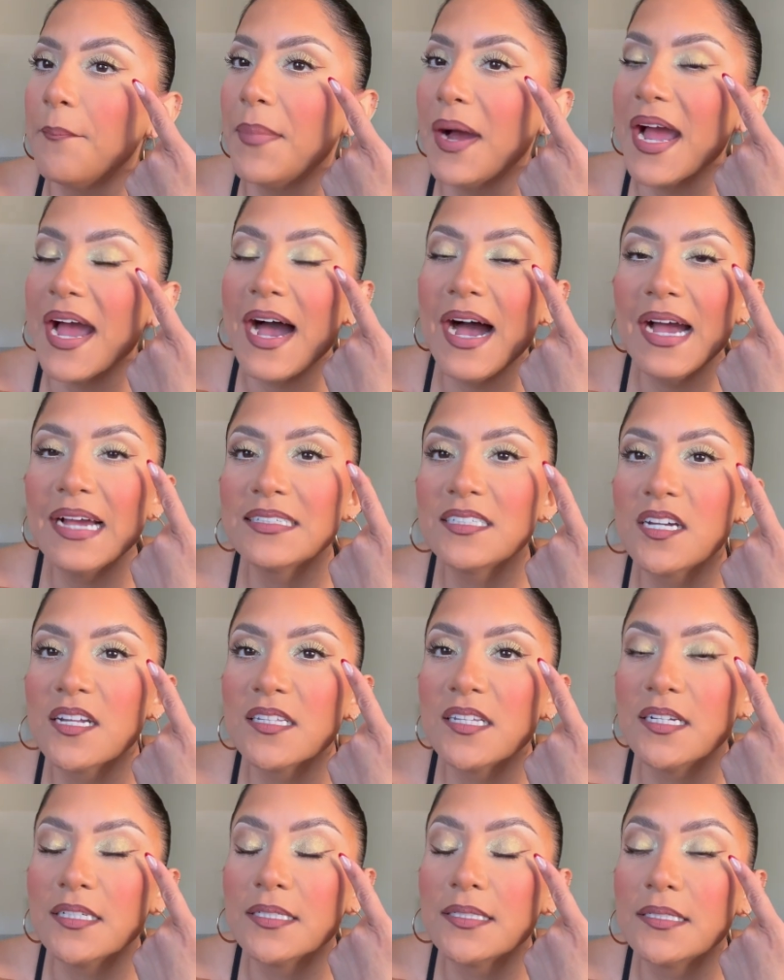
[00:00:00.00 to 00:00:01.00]
My eyes are
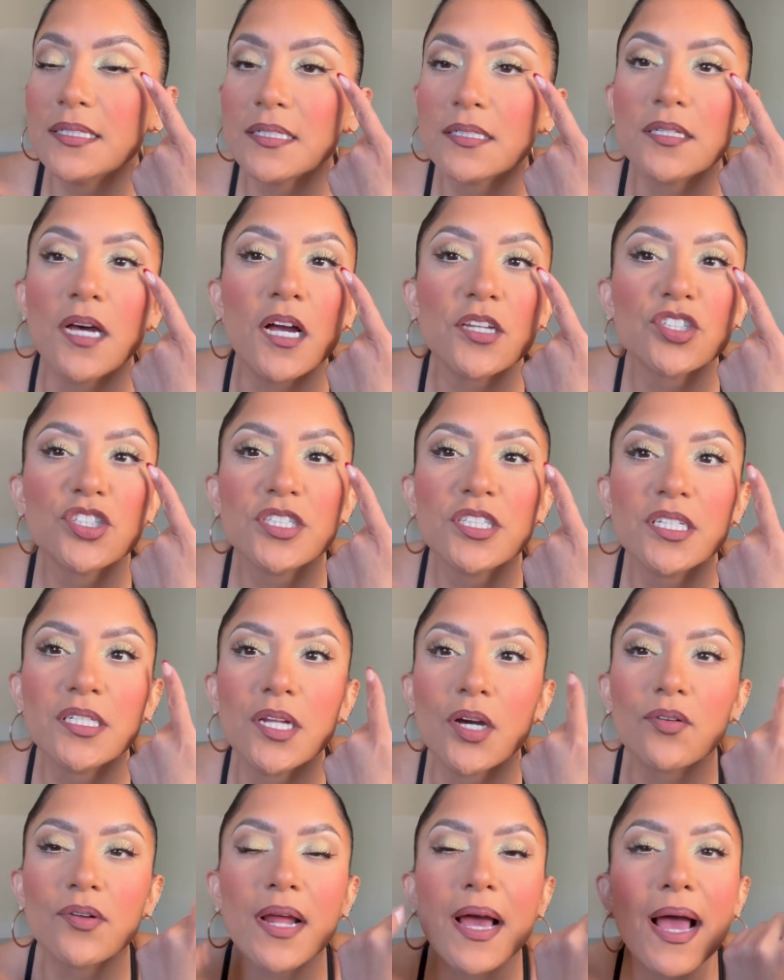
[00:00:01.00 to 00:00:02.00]
the Natasha
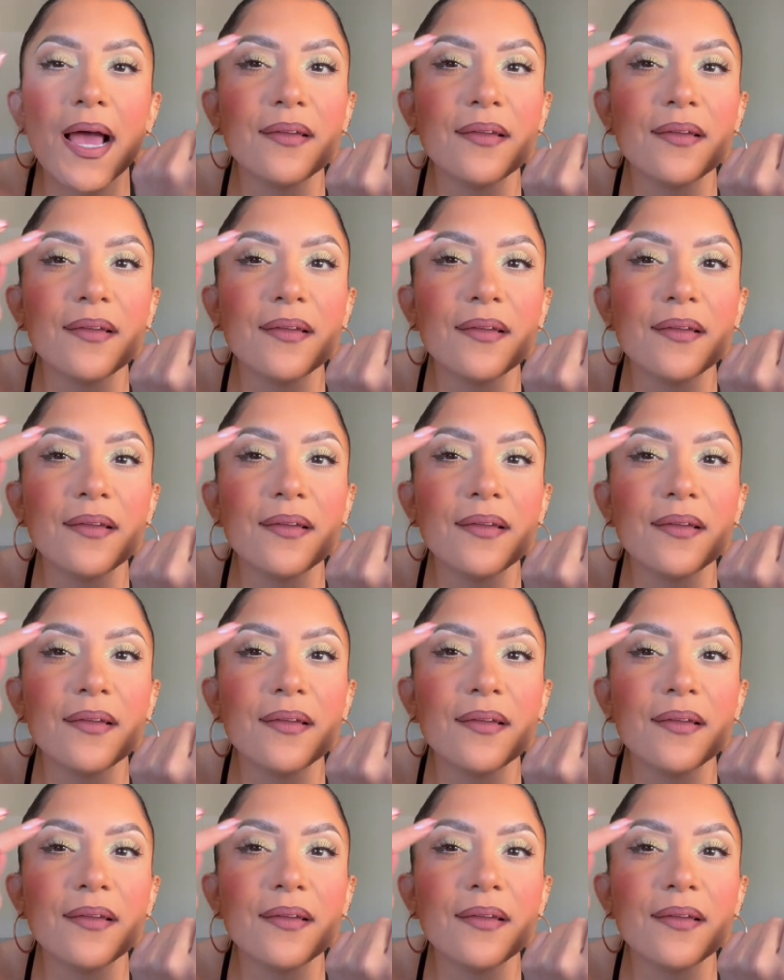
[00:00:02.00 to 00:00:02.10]
Denona.